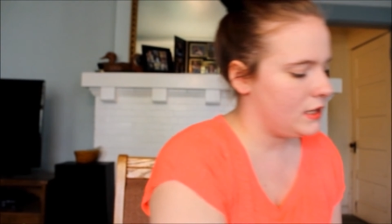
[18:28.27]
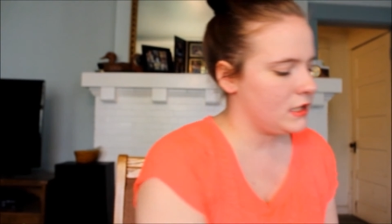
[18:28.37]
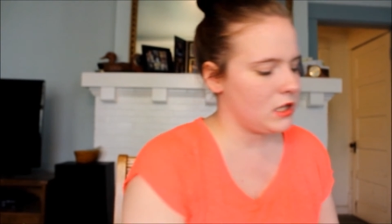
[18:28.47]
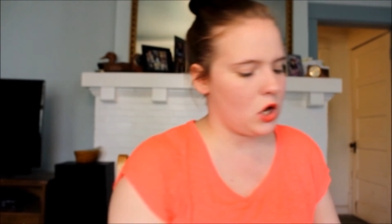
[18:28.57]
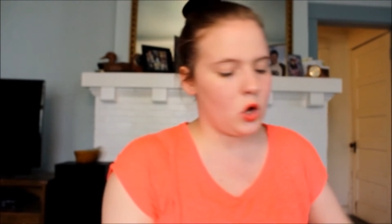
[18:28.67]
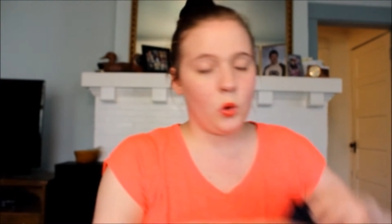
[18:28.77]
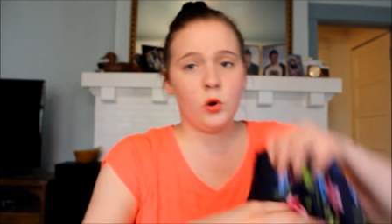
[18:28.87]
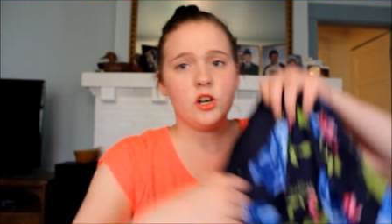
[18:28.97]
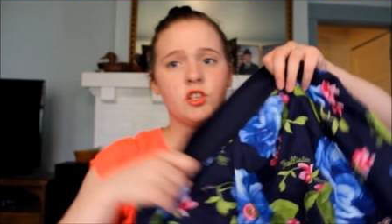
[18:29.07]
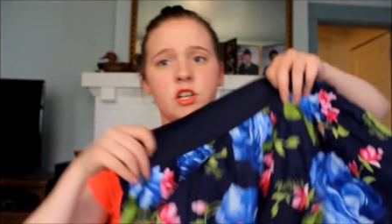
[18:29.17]
this
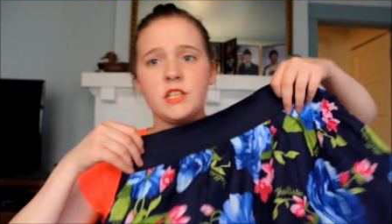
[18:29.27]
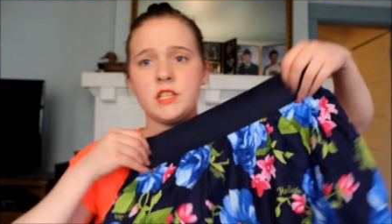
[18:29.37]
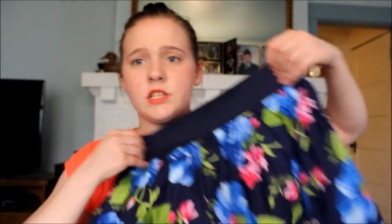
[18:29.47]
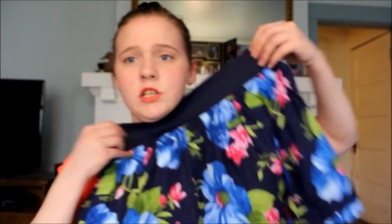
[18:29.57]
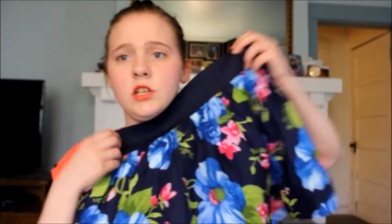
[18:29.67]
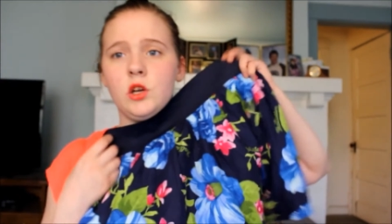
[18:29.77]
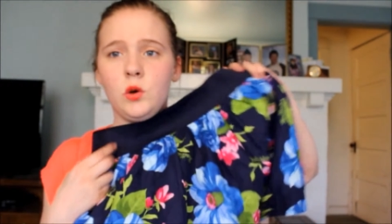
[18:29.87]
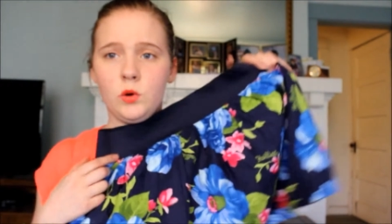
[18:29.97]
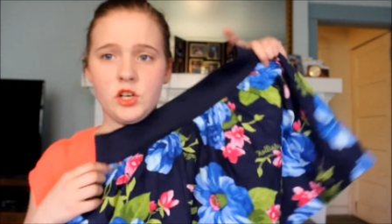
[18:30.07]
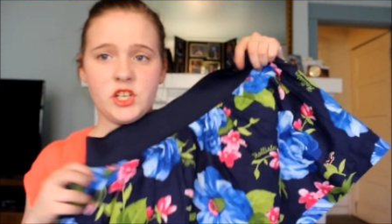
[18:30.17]
gorgeous,
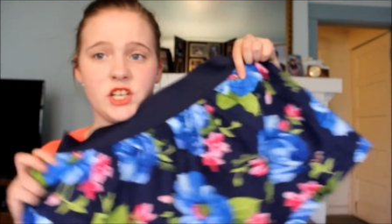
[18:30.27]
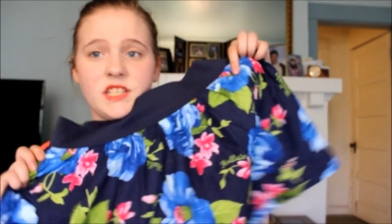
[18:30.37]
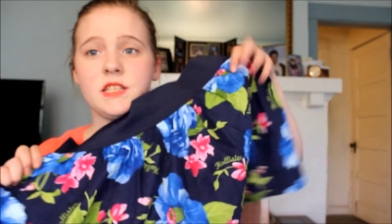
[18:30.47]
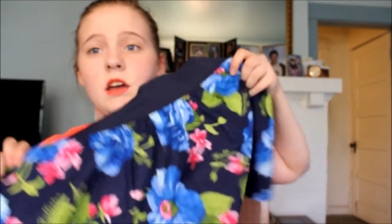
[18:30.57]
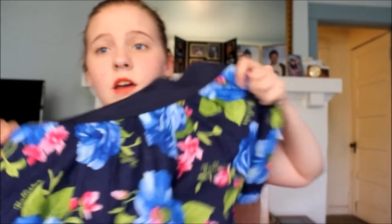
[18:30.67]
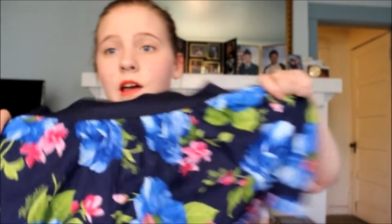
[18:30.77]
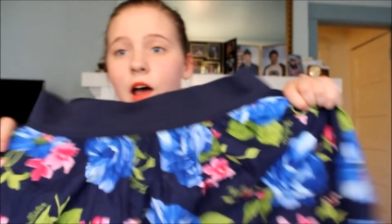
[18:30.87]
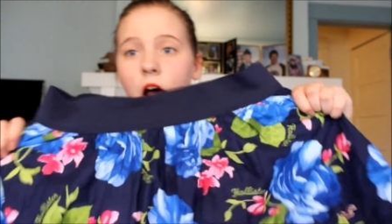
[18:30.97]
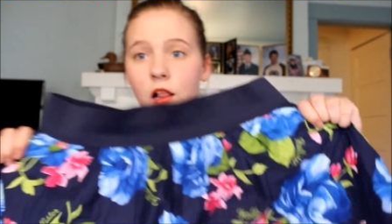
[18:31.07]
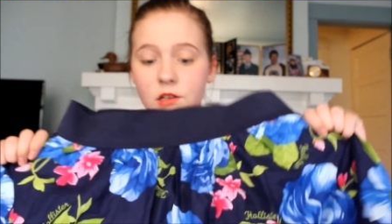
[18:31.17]
gorgeous
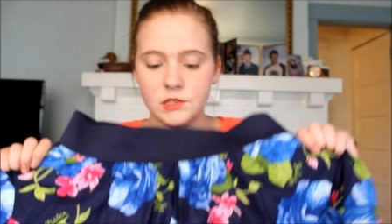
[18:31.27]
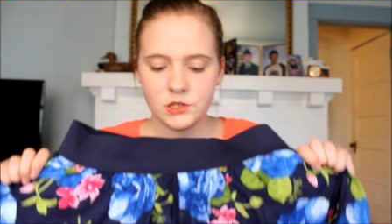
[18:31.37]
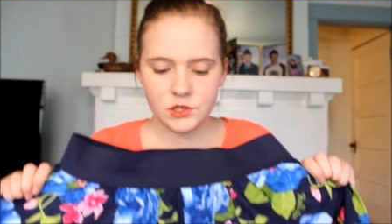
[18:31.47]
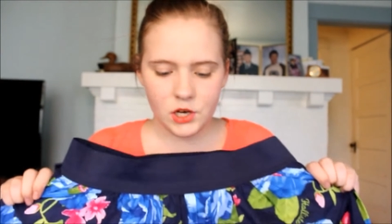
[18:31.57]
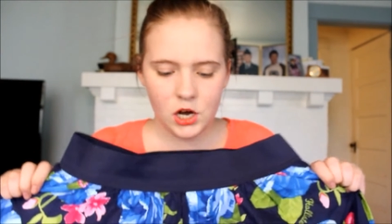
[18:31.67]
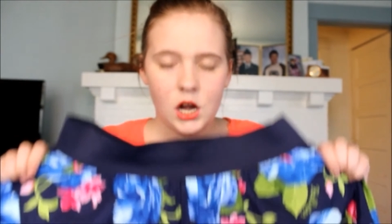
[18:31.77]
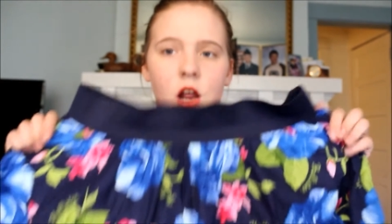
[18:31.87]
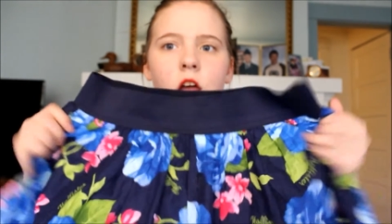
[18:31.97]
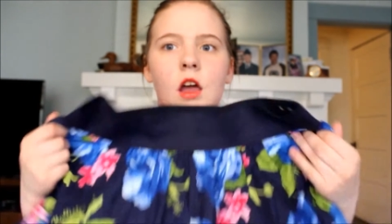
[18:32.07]
Hollister skirt.